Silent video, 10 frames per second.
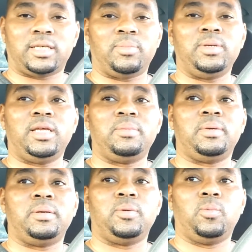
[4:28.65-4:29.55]
I've been getting
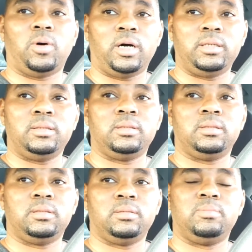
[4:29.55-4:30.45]
maybe
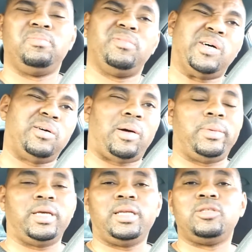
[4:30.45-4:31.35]
I've
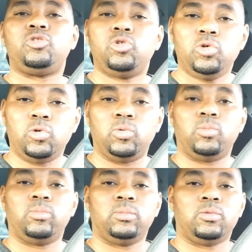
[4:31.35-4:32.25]
been getting 2
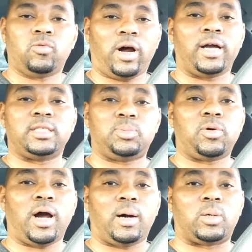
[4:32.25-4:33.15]
rides
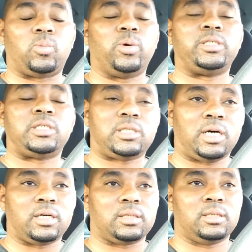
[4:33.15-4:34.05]
per hour, which suck.